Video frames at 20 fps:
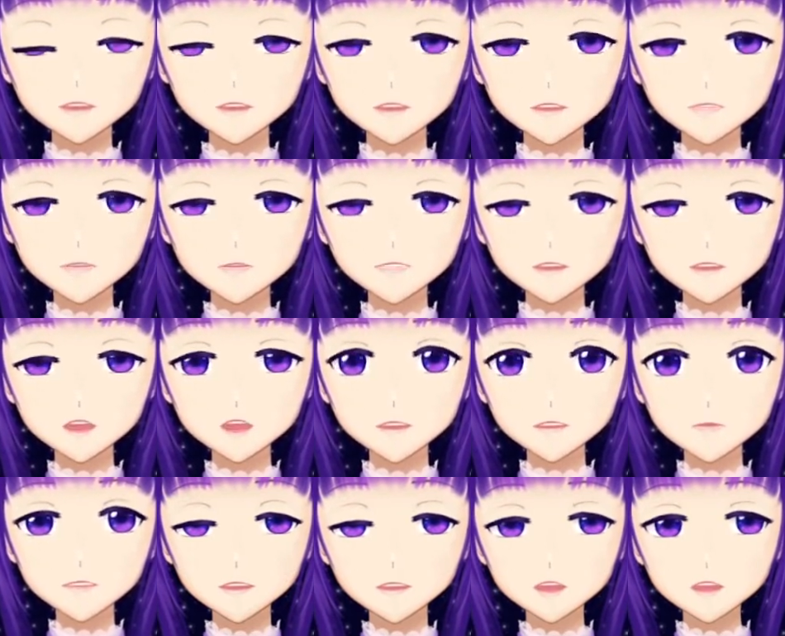You can do a
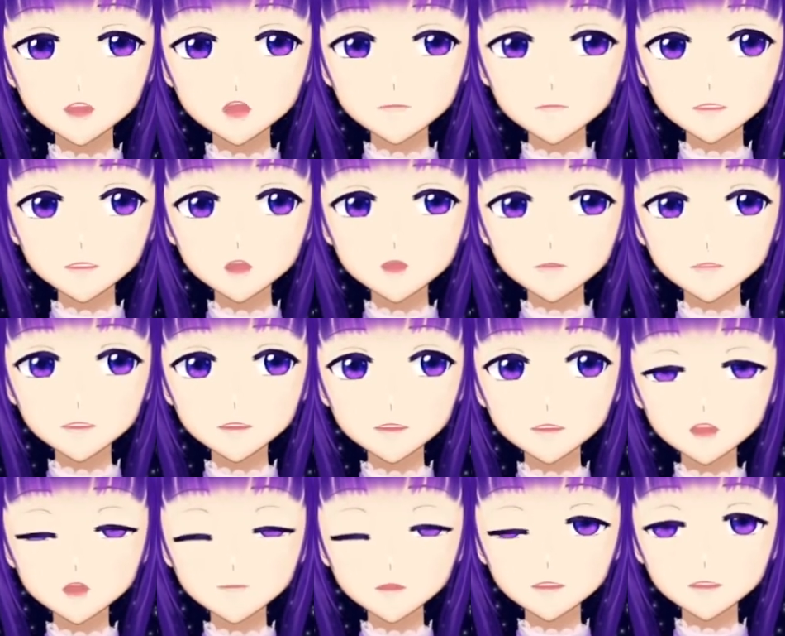lot of transparency, but